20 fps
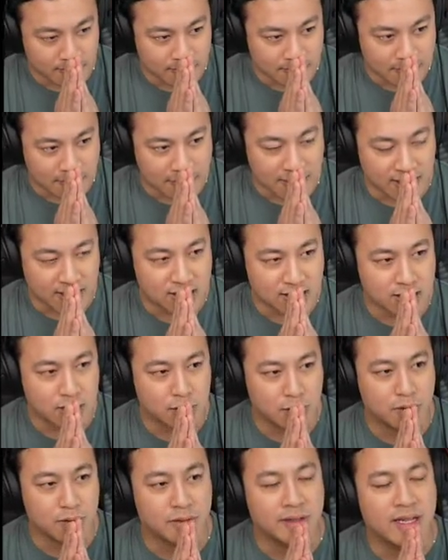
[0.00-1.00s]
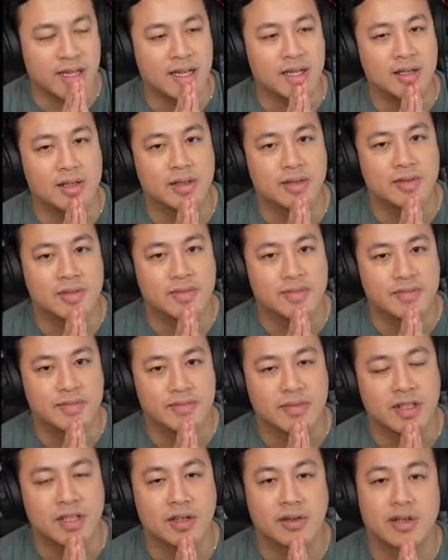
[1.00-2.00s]
Okay, this is cool. Now,
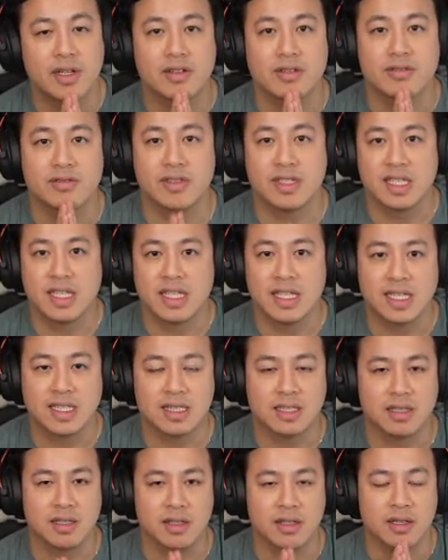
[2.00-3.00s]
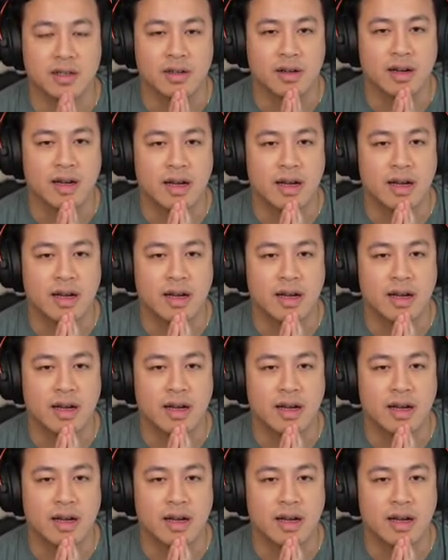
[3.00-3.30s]
you know what I'd really like to know though?